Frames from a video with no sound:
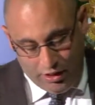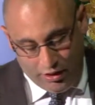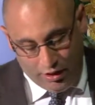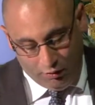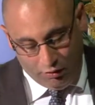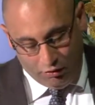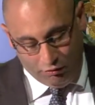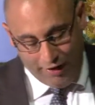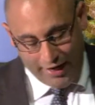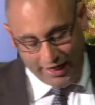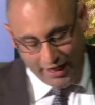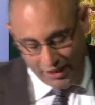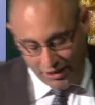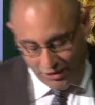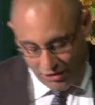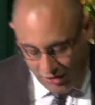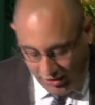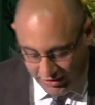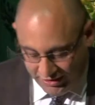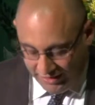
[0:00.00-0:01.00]
There were
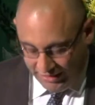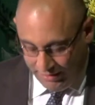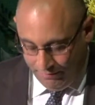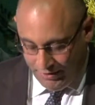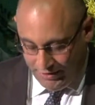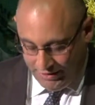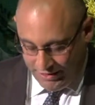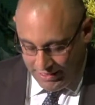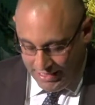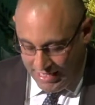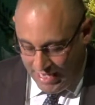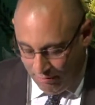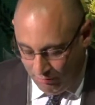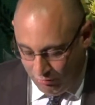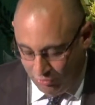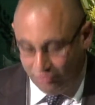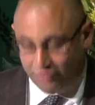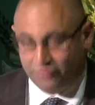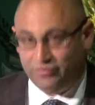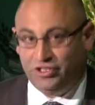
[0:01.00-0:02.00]
recognised limited
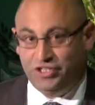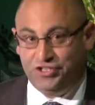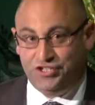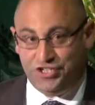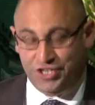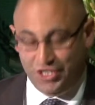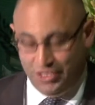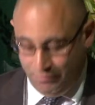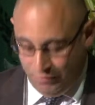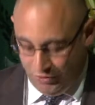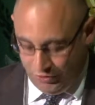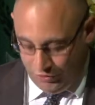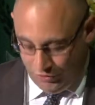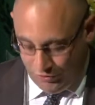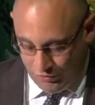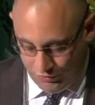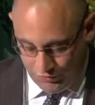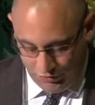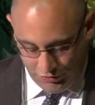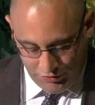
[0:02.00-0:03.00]
number of legitimate
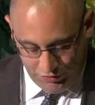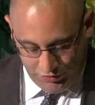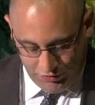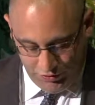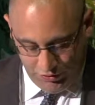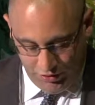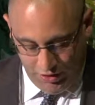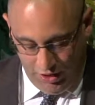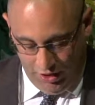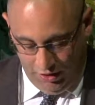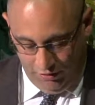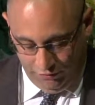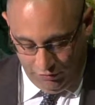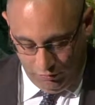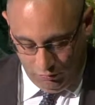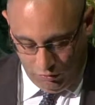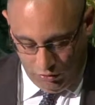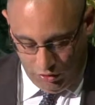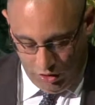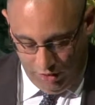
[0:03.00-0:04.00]
users of
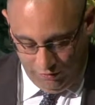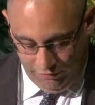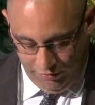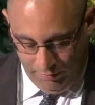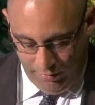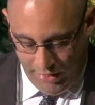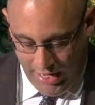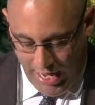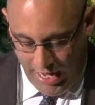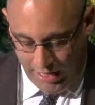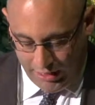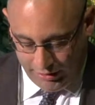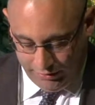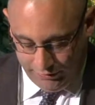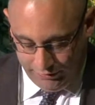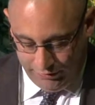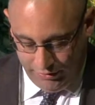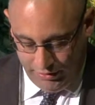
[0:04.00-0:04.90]
the park,